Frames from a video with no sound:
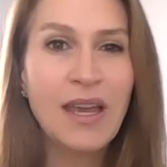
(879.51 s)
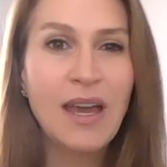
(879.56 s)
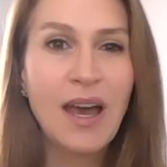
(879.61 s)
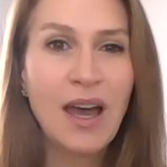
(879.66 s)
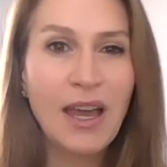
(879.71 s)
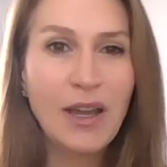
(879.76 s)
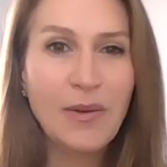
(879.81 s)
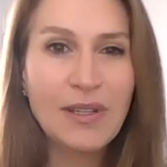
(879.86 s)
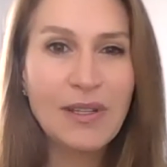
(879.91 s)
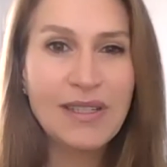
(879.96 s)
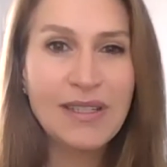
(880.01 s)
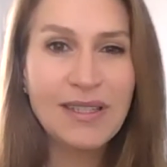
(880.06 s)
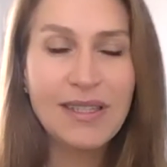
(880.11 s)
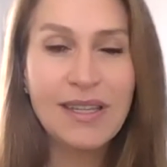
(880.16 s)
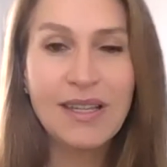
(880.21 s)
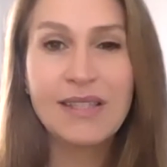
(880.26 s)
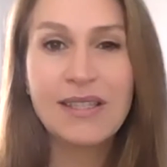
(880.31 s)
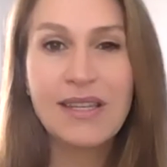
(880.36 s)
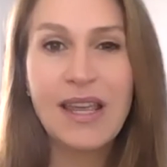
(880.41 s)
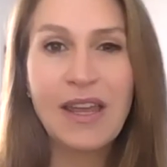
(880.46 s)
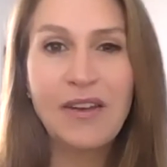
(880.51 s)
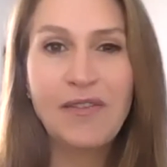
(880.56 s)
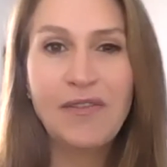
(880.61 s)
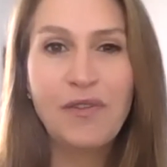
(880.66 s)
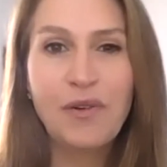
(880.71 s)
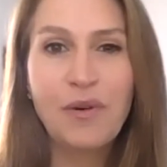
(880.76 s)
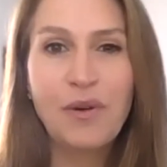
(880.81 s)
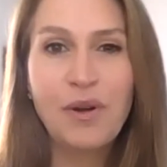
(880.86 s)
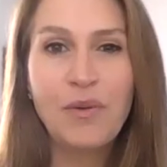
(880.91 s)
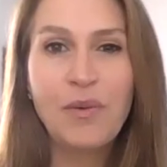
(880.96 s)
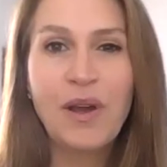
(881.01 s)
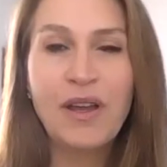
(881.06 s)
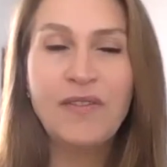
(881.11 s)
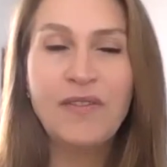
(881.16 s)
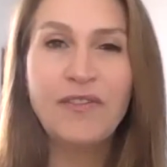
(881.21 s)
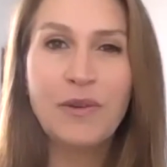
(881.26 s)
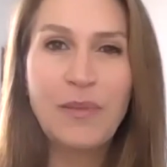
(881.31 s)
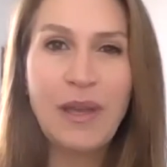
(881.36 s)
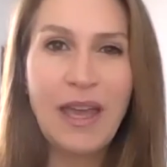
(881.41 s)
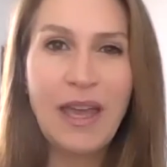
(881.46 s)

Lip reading: Highways 6 and 401 from